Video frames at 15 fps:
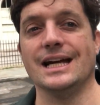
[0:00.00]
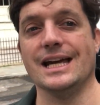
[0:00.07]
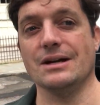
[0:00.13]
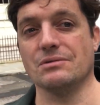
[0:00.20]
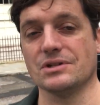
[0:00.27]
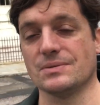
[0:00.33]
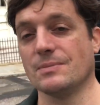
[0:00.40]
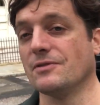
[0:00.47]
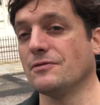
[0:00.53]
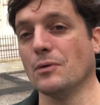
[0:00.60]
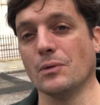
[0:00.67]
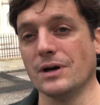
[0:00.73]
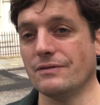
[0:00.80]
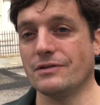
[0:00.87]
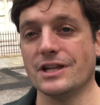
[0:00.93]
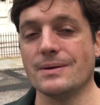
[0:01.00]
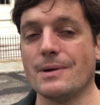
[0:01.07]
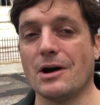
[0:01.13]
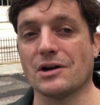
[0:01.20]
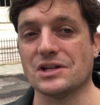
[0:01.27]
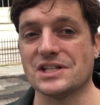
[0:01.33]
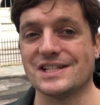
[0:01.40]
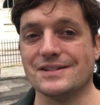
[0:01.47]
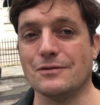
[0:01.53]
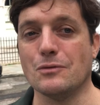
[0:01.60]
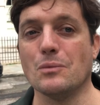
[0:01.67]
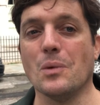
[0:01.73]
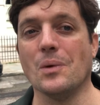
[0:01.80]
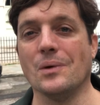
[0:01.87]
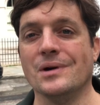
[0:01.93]
It was before even the American Civil
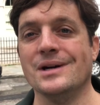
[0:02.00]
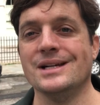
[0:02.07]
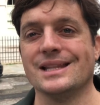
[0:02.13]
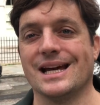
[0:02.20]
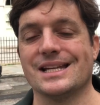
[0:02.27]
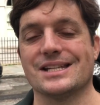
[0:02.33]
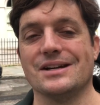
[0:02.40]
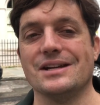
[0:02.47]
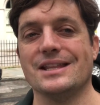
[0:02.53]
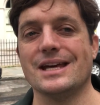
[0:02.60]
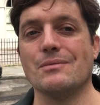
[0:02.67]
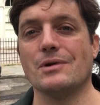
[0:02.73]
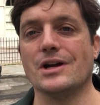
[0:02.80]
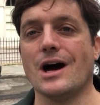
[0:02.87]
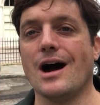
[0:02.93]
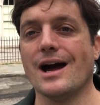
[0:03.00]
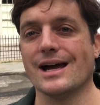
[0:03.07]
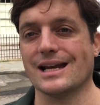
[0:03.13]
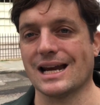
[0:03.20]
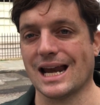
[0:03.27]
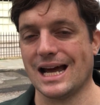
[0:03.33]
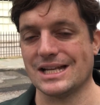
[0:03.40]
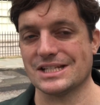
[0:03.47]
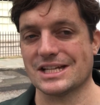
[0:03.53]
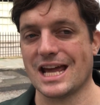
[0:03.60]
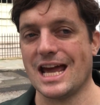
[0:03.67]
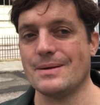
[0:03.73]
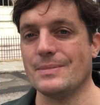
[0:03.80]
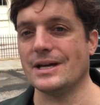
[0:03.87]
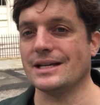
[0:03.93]
War. That's only then when ironclads
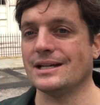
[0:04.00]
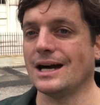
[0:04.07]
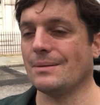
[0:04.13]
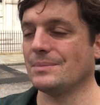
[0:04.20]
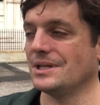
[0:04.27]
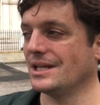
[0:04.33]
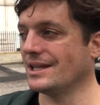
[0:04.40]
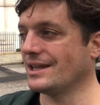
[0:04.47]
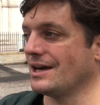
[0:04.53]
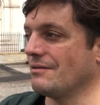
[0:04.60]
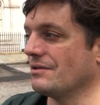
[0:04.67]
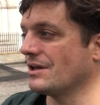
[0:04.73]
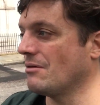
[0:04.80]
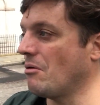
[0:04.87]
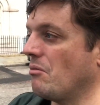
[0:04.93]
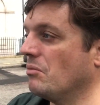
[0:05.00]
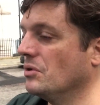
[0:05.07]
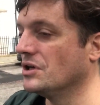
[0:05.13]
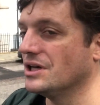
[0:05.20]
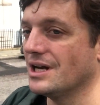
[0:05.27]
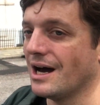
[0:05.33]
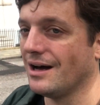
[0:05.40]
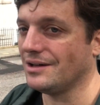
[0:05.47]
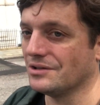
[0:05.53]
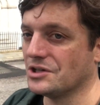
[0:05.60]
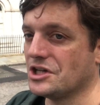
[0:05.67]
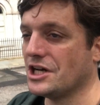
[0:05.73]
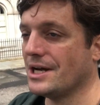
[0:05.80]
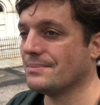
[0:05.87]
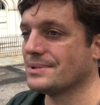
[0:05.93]
came in. Up until there, there were wooden hulled
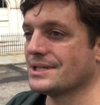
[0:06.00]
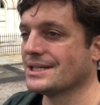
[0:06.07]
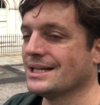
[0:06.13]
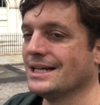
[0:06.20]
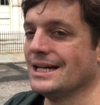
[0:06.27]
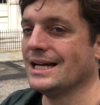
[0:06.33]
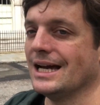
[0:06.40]
ships.